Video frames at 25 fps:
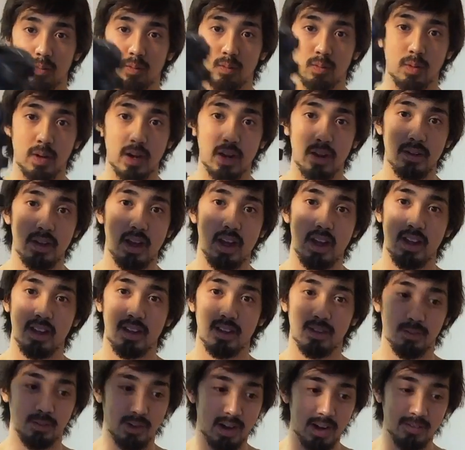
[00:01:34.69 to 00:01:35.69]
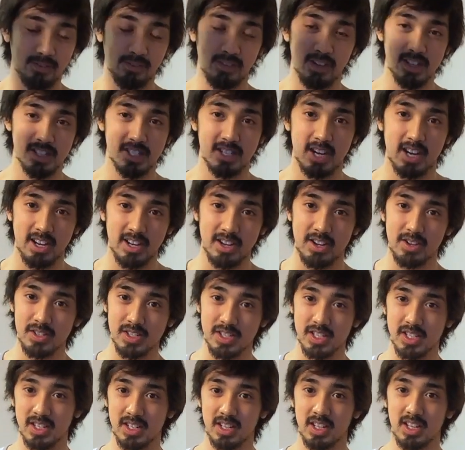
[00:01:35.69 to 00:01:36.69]
When I first started
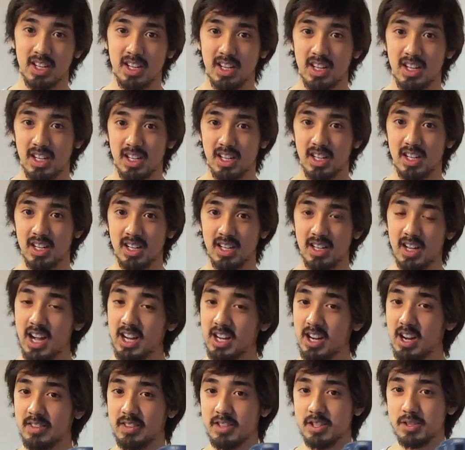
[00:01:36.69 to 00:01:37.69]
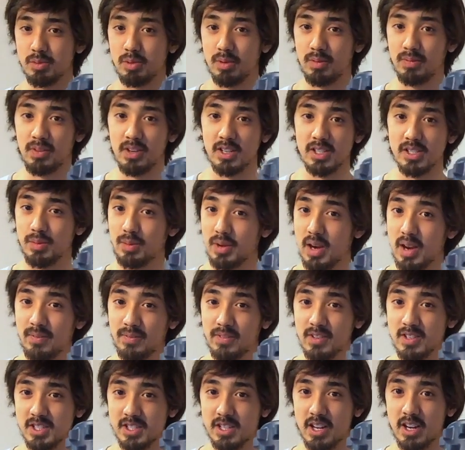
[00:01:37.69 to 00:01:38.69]
using, I got this one first, and when I
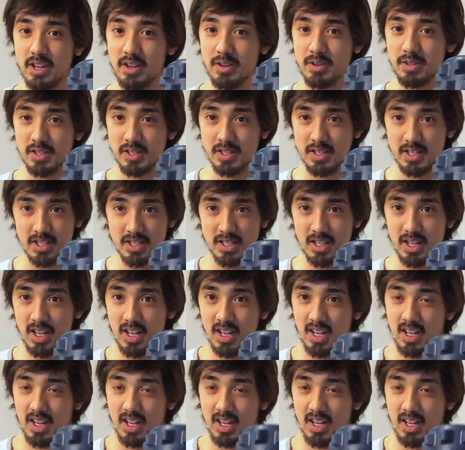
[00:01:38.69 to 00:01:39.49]
first started using this,